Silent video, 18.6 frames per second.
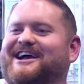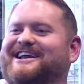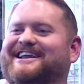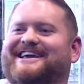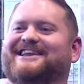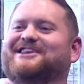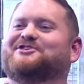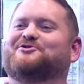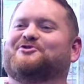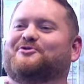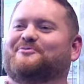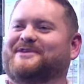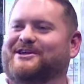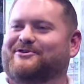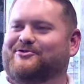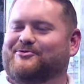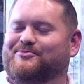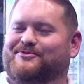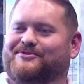going to get into it, but he
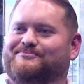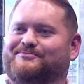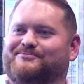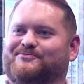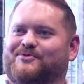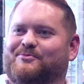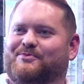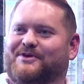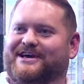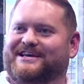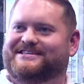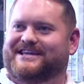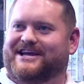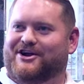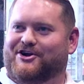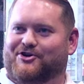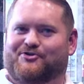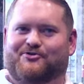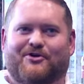re- replaced
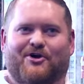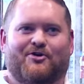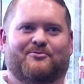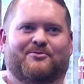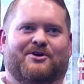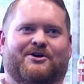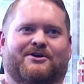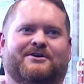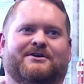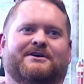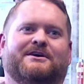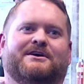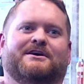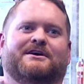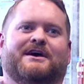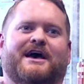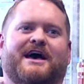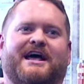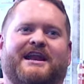Aaron Cromer
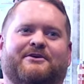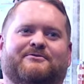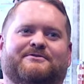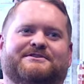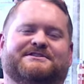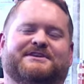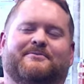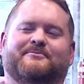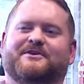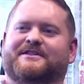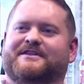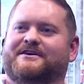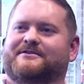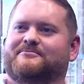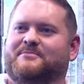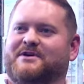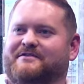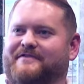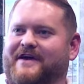and it was something that
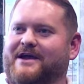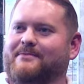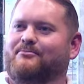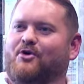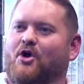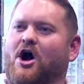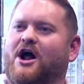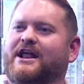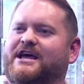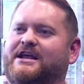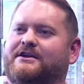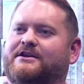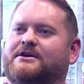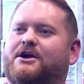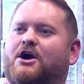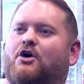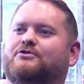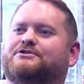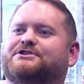McVay brought in
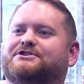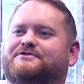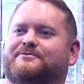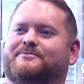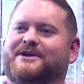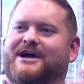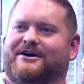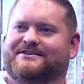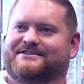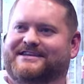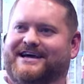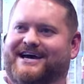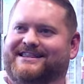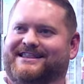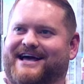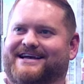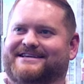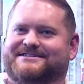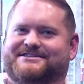coaches from the outside
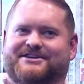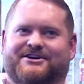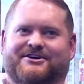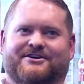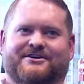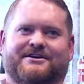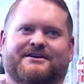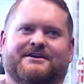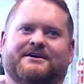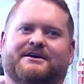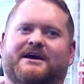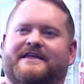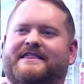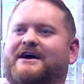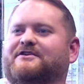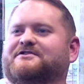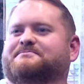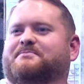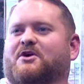last year, and
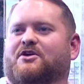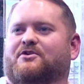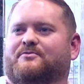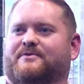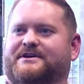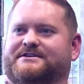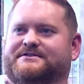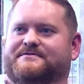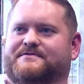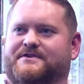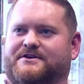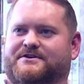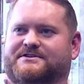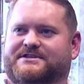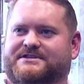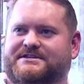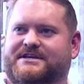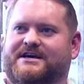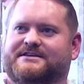that was part of the reason for their
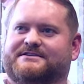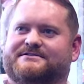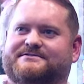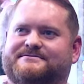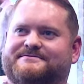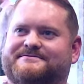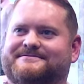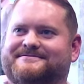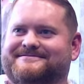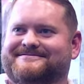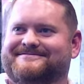success. Okay.